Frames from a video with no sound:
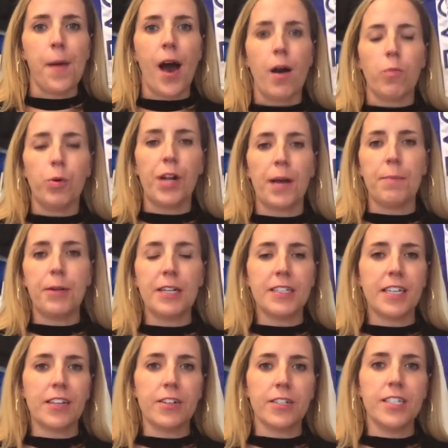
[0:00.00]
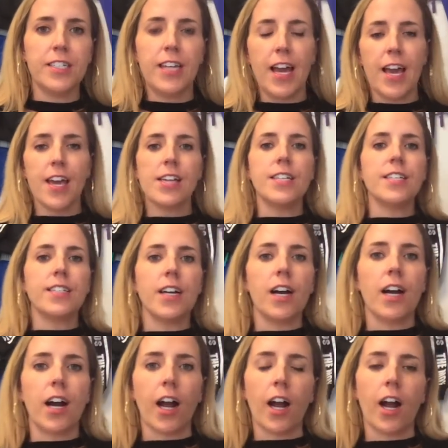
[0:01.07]
What I'm putting together today is
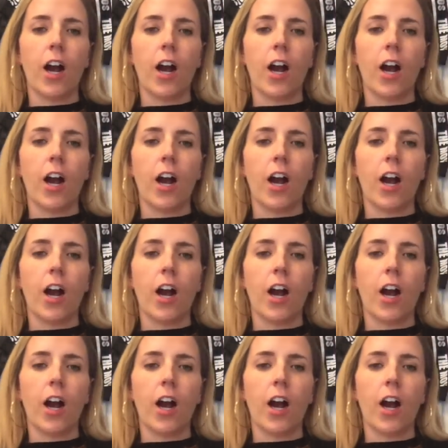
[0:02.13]
our